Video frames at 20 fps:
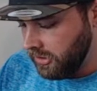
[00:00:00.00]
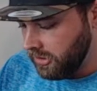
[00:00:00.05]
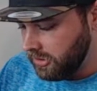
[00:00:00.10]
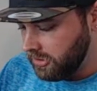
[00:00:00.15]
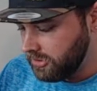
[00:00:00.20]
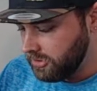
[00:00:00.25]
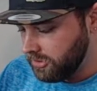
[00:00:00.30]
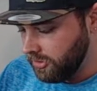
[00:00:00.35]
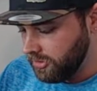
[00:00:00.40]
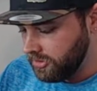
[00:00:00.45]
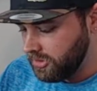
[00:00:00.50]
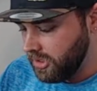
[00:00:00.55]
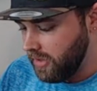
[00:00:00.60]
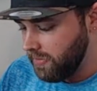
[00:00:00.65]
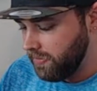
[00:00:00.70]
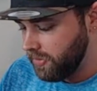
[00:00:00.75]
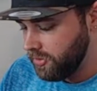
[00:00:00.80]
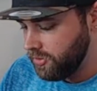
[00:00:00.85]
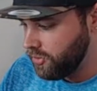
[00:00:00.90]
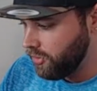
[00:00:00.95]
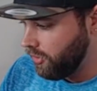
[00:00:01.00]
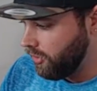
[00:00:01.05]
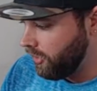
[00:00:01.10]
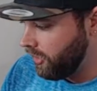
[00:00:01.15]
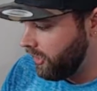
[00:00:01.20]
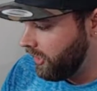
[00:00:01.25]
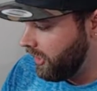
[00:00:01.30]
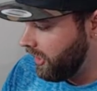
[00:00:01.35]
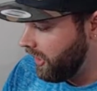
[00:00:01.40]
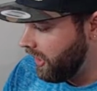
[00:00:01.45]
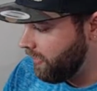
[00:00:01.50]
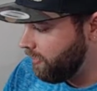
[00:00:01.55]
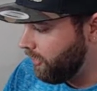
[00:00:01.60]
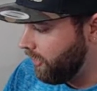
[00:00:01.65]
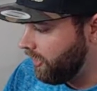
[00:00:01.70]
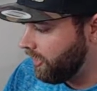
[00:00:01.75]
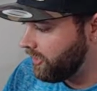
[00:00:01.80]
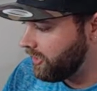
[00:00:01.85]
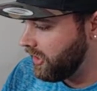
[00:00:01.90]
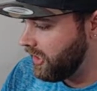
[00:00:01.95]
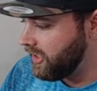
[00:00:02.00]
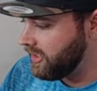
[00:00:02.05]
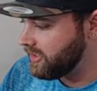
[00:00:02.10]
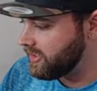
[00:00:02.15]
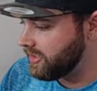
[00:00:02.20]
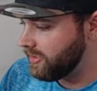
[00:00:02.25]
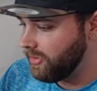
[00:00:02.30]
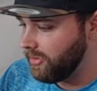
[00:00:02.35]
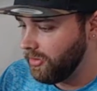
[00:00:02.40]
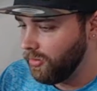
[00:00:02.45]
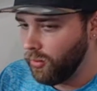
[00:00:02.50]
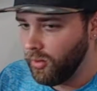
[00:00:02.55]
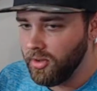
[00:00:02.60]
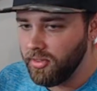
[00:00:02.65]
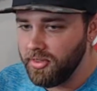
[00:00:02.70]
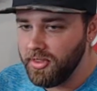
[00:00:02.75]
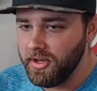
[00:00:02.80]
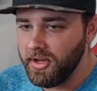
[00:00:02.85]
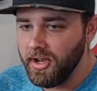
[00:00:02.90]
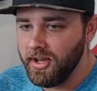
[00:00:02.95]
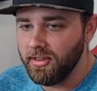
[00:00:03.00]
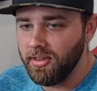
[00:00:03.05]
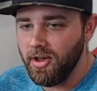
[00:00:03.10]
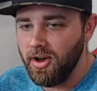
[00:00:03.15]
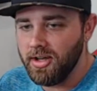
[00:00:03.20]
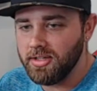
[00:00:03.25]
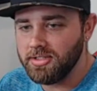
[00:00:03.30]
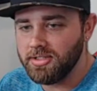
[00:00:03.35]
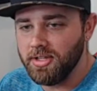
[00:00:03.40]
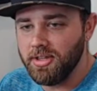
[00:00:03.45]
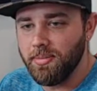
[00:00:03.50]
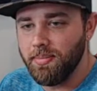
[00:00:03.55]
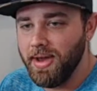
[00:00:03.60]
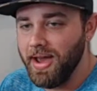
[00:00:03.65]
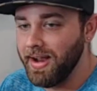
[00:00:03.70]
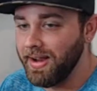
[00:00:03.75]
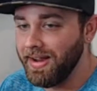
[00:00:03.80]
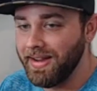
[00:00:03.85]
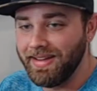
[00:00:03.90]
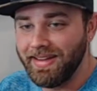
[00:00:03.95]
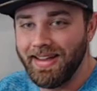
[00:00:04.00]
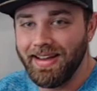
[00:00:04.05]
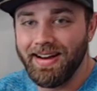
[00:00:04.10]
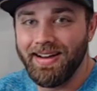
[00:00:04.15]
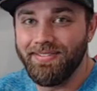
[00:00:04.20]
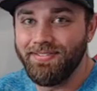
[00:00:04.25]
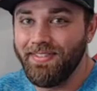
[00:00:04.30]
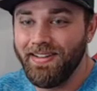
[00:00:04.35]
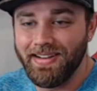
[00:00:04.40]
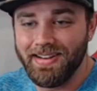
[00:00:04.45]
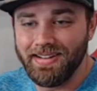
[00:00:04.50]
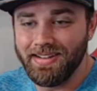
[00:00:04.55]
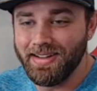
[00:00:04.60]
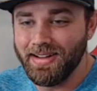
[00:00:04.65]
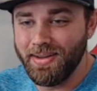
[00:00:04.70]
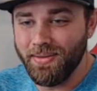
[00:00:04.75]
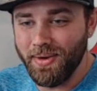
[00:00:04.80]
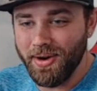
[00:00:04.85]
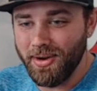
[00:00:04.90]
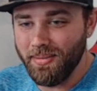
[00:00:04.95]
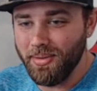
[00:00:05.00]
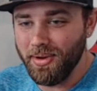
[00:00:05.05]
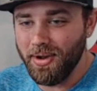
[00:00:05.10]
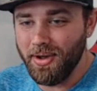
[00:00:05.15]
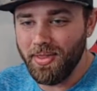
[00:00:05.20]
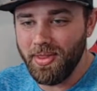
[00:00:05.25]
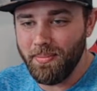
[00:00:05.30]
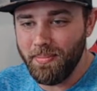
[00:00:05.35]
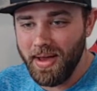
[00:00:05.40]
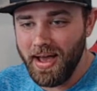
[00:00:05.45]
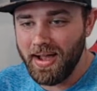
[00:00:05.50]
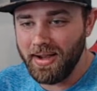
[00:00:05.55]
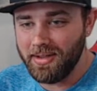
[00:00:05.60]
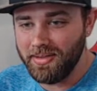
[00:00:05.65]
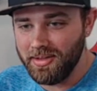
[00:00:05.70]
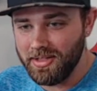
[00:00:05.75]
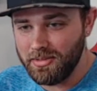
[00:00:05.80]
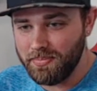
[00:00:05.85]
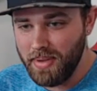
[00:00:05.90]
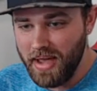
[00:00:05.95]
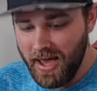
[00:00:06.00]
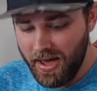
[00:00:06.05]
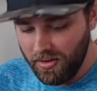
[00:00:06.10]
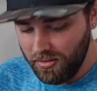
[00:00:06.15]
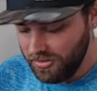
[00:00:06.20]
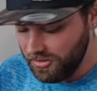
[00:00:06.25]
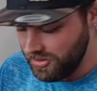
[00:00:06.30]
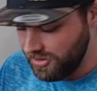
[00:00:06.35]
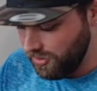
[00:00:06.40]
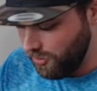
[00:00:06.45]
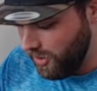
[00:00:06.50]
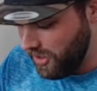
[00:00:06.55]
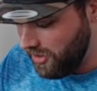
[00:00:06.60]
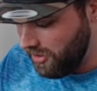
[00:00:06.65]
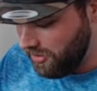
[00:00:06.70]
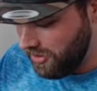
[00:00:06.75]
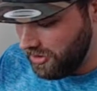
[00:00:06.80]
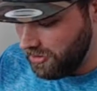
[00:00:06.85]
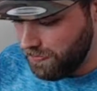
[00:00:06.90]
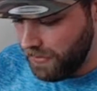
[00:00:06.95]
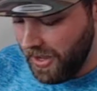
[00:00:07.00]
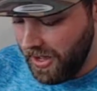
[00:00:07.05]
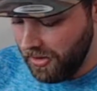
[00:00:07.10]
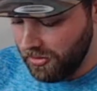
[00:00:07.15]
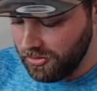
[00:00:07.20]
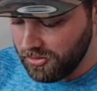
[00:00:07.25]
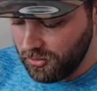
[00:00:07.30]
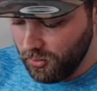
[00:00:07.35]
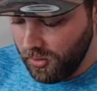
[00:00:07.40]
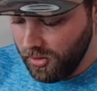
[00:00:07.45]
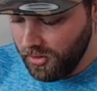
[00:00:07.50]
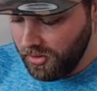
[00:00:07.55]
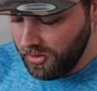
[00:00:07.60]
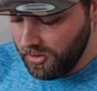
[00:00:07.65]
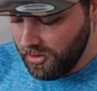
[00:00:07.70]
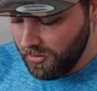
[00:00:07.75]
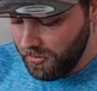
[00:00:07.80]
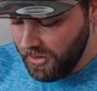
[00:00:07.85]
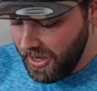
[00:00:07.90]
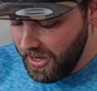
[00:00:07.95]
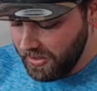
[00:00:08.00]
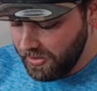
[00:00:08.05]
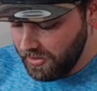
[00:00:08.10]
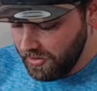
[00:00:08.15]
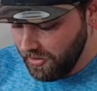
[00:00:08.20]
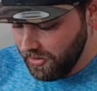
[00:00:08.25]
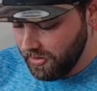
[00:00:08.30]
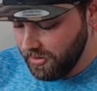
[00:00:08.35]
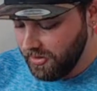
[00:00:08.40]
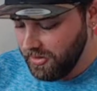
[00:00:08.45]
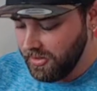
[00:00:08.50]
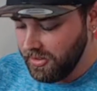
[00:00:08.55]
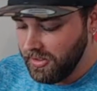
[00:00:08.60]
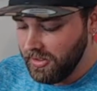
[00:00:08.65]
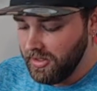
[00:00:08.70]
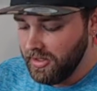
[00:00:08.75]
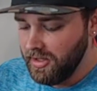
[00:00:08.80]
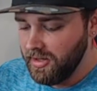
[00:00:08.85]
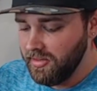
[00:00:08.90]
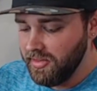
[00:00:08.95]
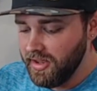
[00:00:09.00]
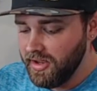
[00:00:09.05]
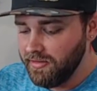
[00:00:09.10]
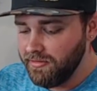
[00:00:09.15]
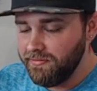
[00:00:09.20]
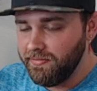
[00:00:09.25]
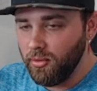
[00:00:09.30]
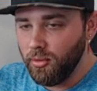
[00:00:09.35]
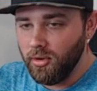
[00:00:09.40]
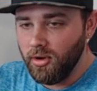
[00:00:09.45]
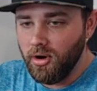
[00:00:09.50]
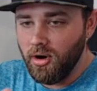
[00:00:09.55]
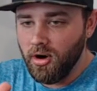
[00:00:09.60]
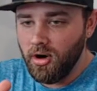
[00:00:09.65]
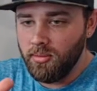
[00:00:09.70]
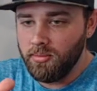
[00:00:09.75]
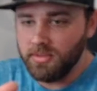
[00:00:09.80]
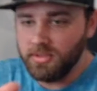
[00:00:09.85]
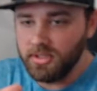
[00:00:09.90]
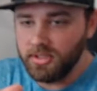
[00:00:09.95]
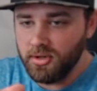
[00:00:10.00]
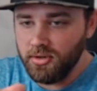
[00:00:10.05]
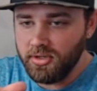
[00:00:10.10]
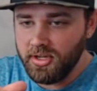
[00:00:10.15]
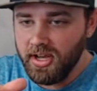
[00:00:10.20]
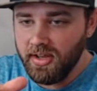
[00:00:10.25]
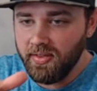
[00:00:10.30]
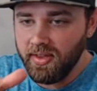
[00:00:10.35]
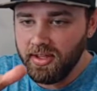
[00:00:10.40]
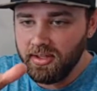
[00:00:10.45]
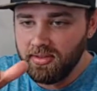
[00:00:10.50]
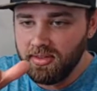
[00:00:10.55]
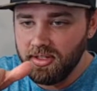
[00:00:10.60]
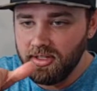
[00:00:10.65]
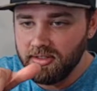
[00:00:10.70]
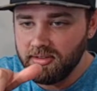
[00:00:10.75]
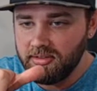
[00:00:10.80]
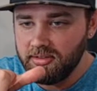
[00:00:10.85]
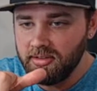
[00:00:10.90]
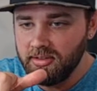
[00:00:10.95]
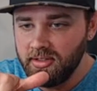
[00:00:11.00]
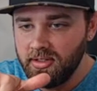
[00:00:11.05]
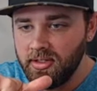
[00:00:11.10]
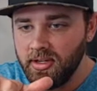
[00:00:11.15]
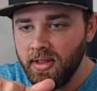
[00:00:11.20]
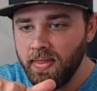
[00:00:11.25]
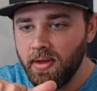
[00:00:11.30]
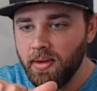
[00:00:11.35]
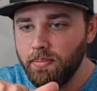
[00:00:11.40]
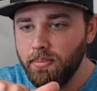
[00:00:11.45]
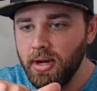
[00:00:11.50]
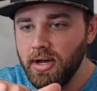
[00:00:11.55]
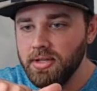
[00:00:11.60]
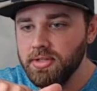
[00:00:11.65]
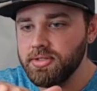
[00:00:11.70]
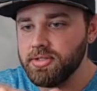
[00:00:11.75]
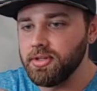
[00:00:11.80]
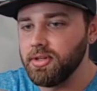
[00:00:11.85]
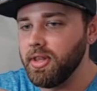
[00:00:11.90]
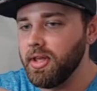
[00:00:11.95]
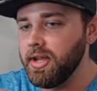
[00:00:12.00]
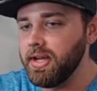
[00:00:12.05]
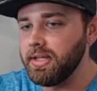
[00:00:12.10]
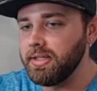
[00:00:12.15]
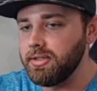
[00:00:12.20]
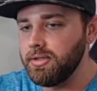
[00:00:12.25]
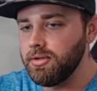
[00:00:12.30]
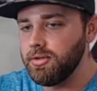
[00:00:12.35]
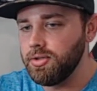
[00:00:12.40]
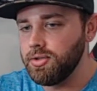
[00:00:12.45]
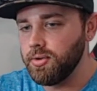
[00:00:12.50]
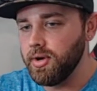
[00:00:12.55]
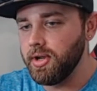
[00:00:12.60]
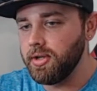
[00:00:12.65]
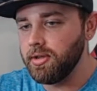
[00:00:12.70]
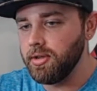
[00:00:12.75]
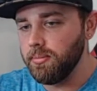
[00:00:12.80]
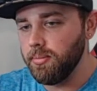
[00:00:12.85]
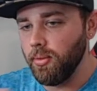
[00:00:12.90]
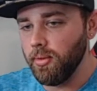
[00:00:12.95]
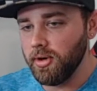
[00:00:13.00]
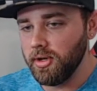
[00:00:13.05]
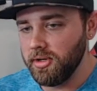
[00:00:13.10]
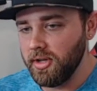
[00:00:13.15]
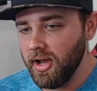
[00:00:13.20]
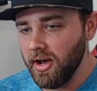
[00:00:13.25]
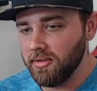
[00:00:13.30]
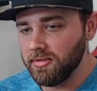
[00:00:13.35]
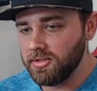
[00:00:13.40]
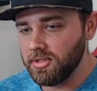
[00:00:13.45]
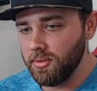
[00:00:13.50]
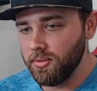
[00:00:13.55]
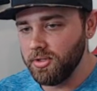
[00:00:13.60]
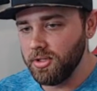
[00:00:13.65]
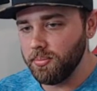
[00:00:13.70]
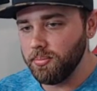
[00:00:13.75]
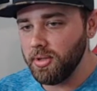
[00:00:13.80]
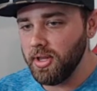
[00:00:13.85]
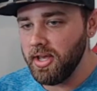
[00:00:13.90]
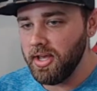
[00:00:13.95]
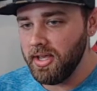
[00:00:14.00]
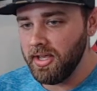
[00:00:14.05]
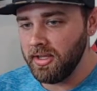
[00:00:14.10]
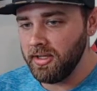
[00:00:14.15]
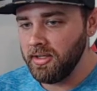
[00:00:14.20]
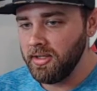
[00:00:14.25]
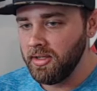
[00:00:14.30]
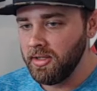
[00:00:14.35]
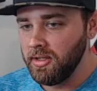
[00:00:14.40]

So the Scuf controller, and I apologize, one thing I lost on the back, I cannot find it anywhere, but on the back of these paddles, the way that these paddles work on the back here, they have 4 arms that go down like this, and their buttons are like directly pointed down. So when you're playing,